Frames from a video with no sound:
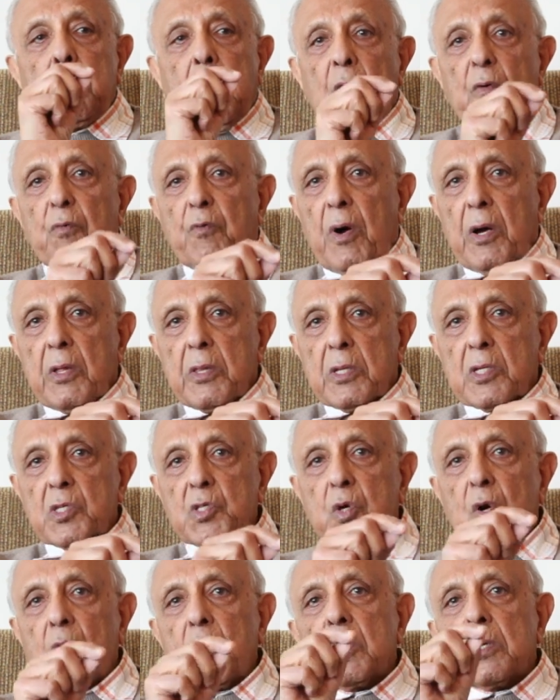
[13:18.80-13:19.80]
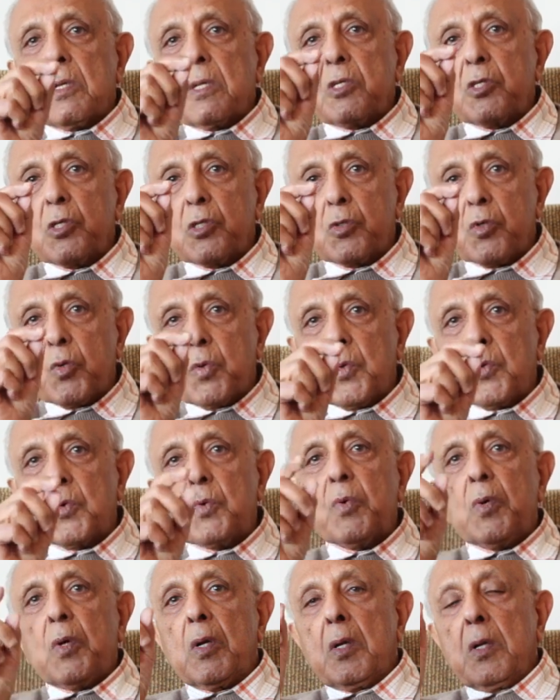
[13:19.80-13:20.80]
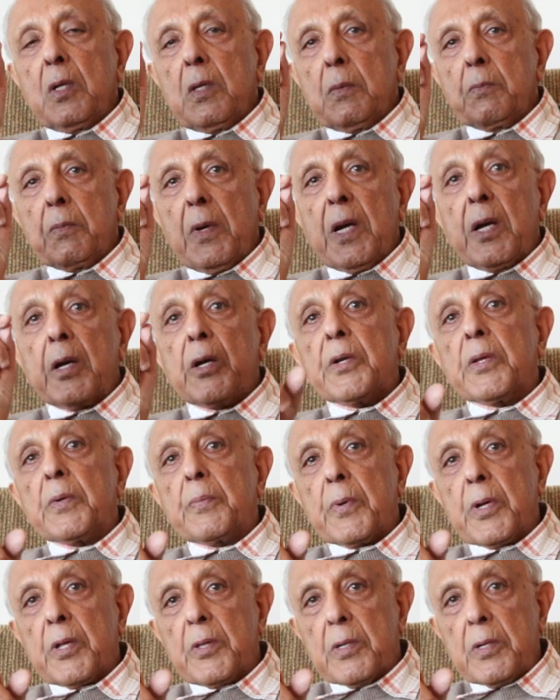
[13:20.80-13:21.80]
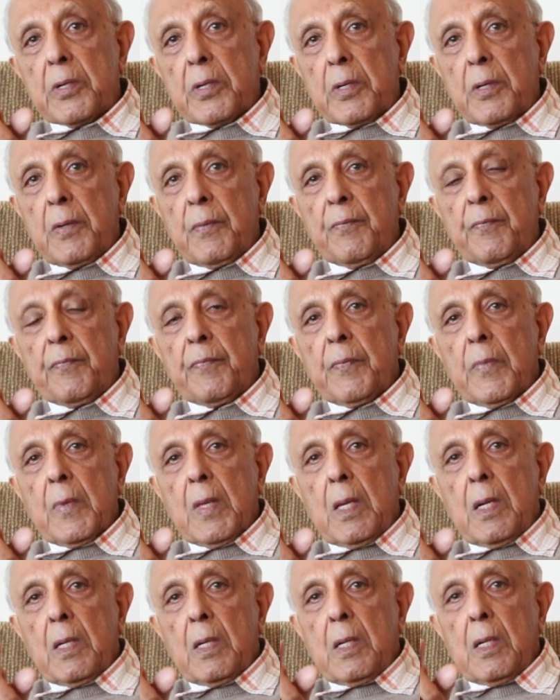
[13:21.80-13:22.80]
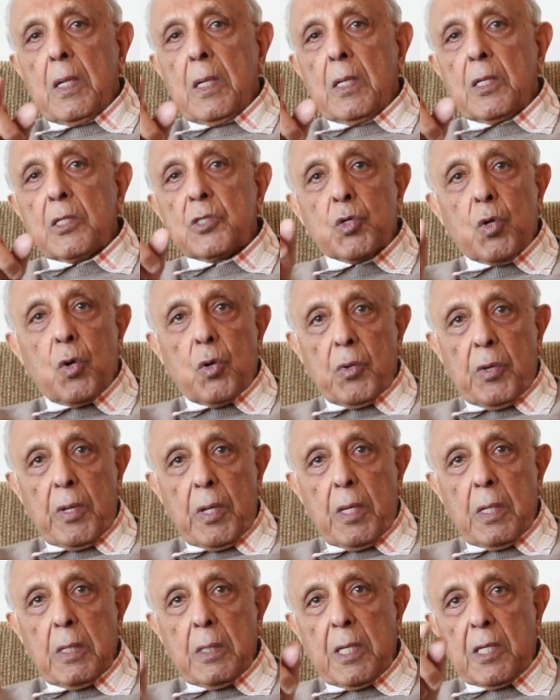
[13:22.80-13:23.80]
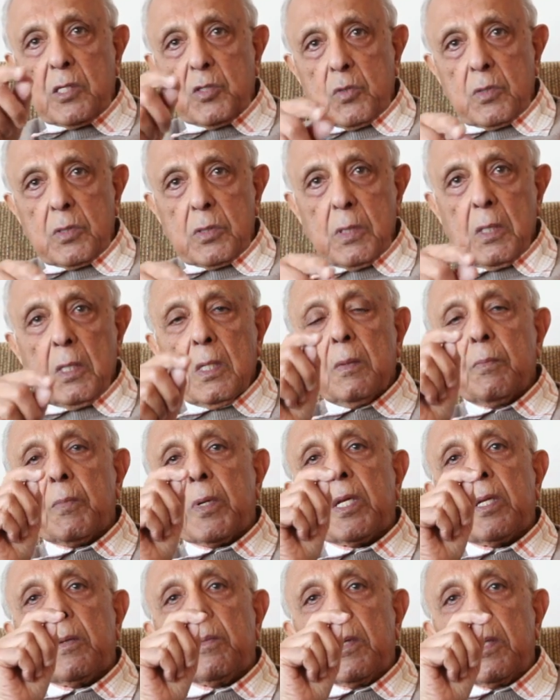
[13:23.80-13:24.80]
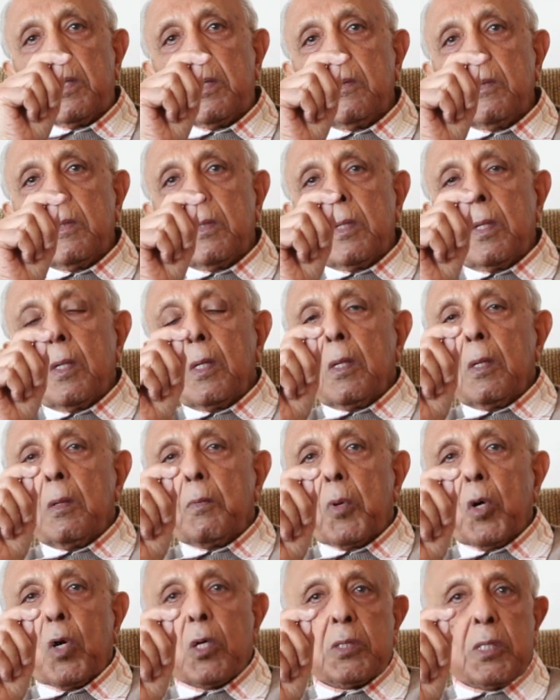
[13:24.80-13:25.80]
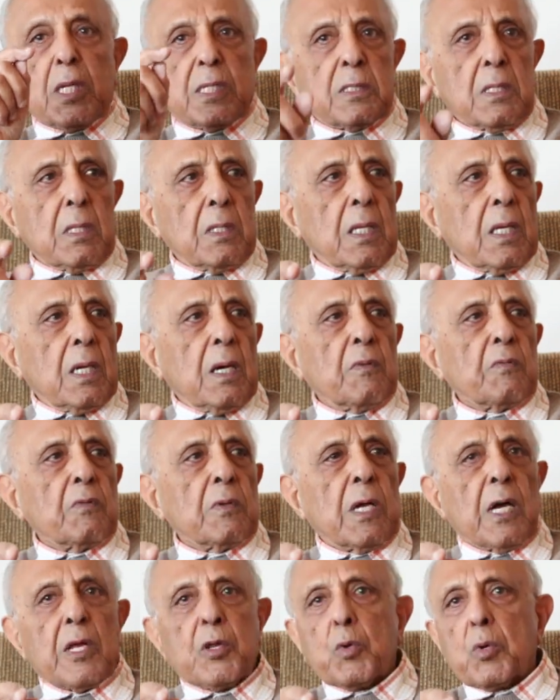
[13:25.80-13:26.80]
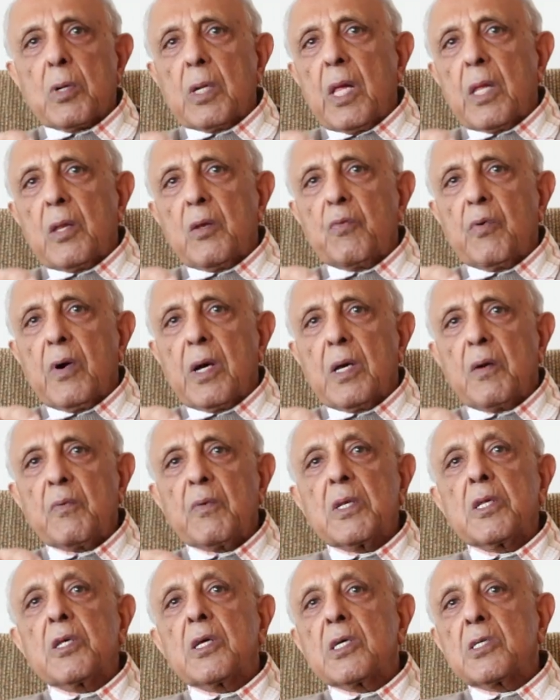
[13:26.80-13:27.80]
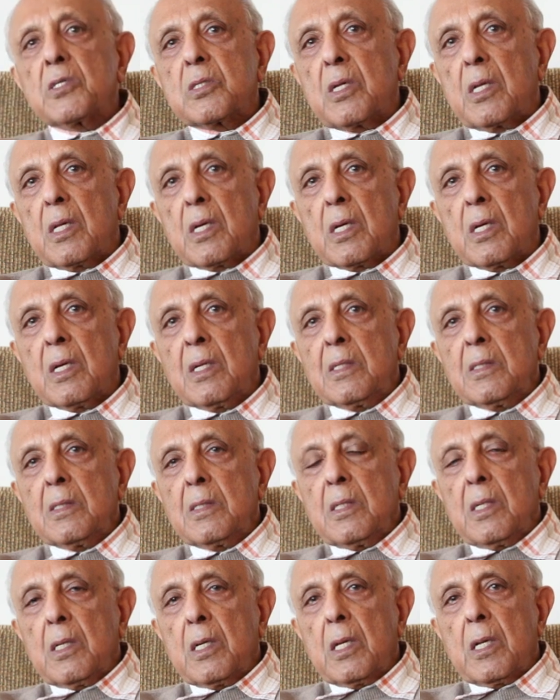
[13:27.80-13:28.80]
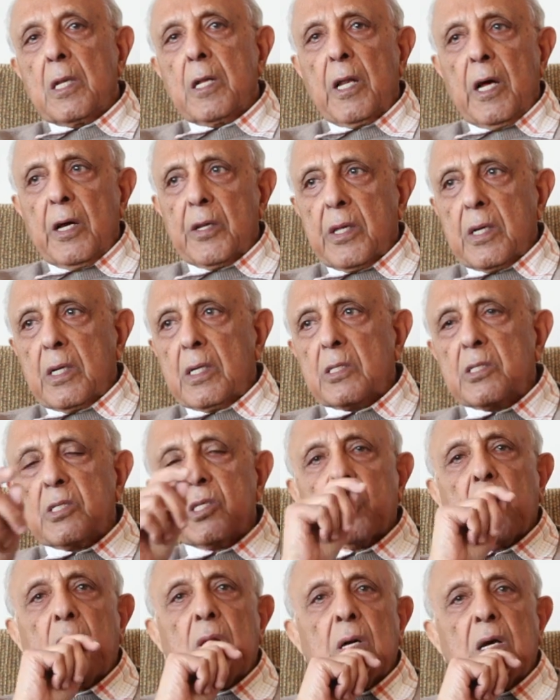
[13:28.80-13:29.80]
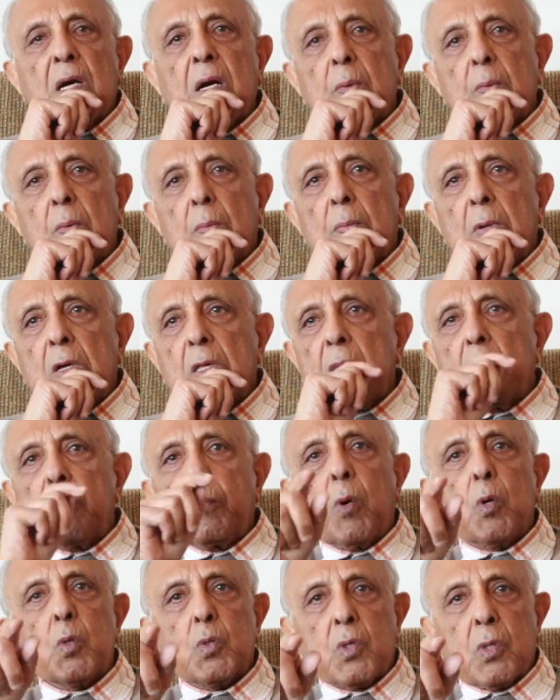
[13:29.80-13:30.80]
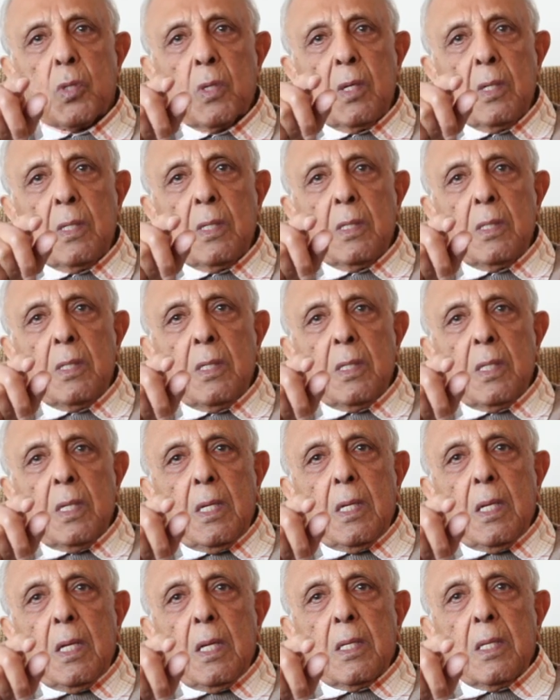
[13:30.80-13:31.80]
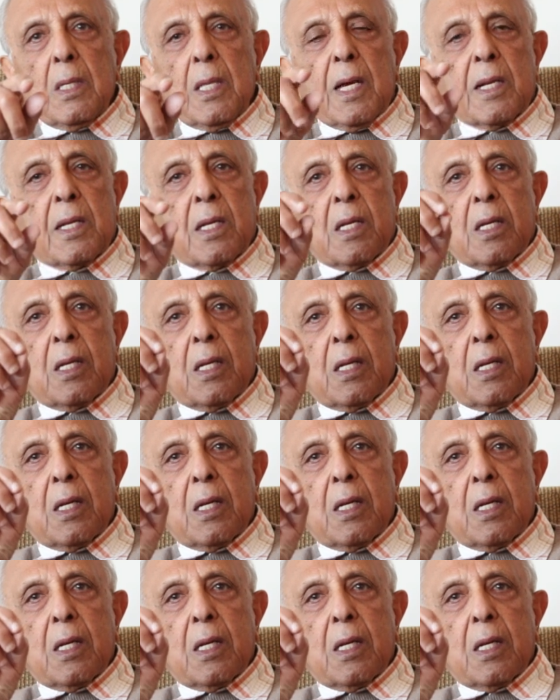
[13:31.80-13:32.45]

My father is gone, Sisulu. My elder brother is gone, and that's Madiba. Because that's the thing I had to clarify even yesterday in an article that's going to come in the Post, that